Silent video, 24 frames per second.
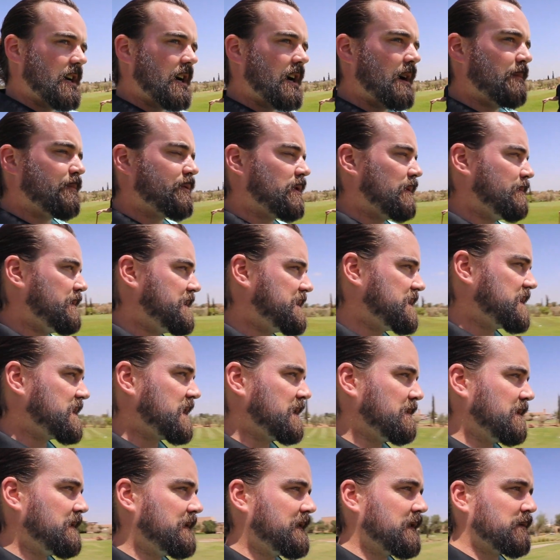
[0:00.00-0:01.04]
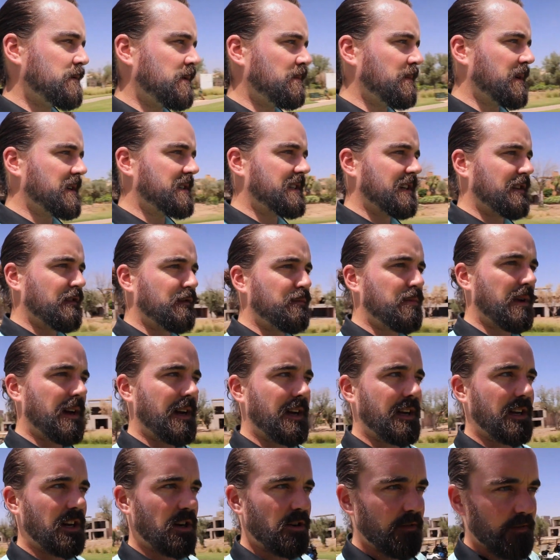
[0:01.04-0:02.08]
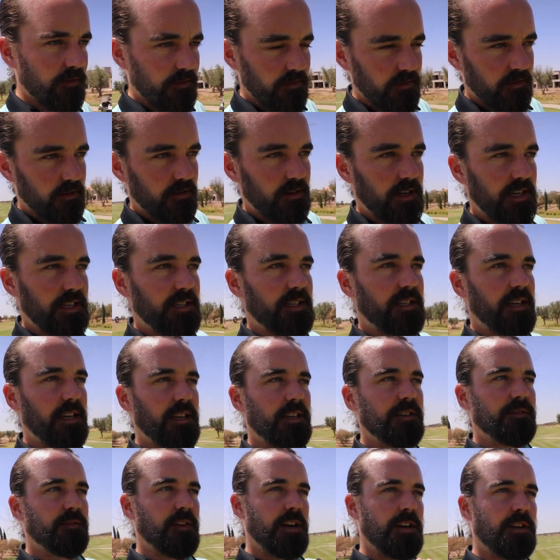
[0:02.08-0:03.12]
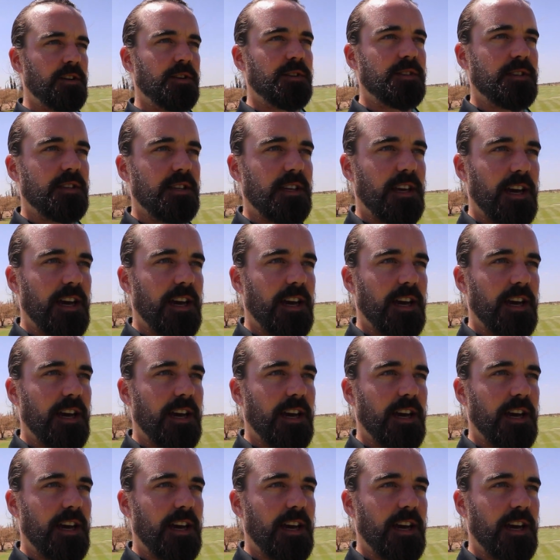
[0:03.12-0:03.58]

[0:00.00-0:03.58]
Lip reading: I'm probably just going to be filming myself playing golf. As I said, he's very new to the